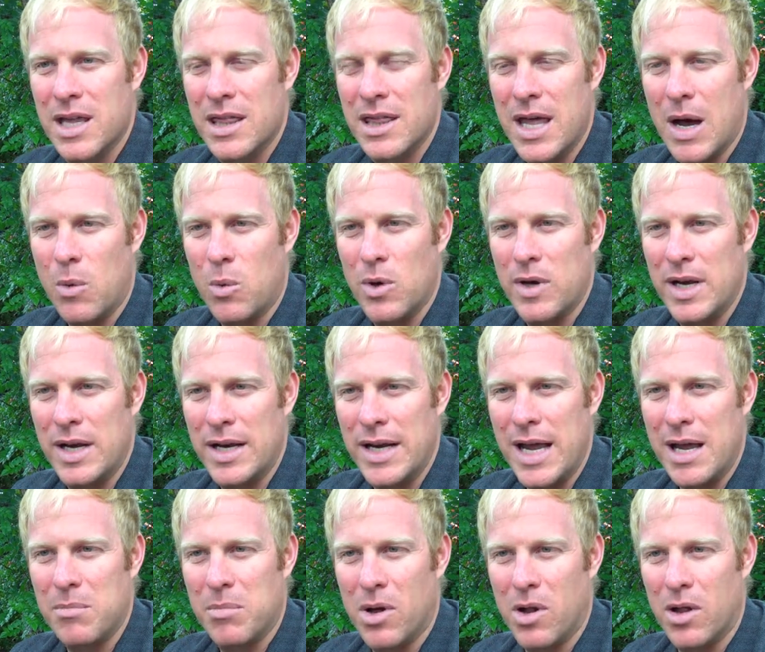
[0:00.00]
that would
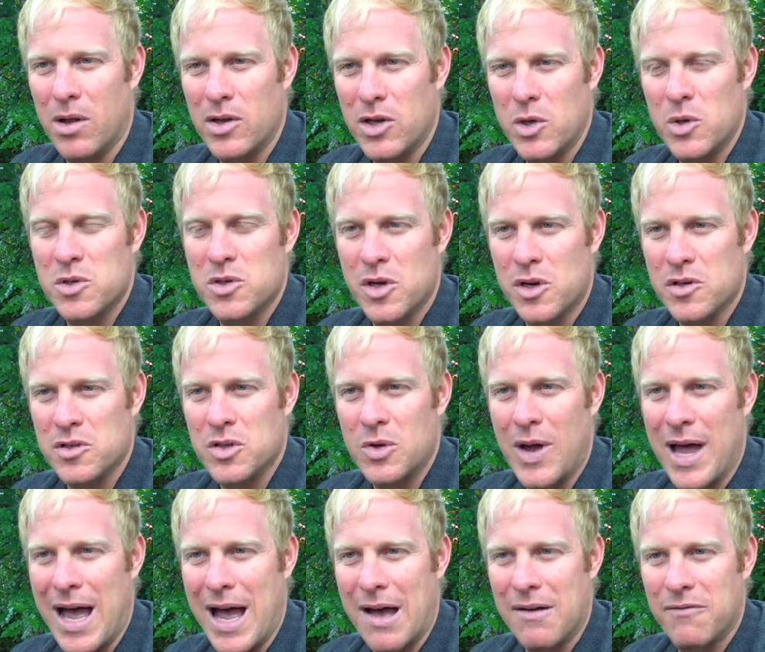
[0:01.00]
enable users to
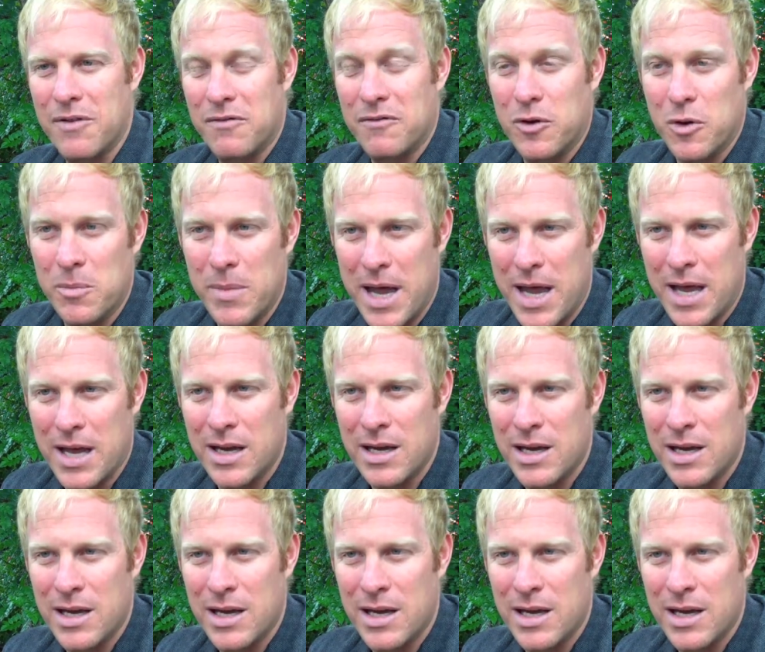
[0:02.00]
have, if you may,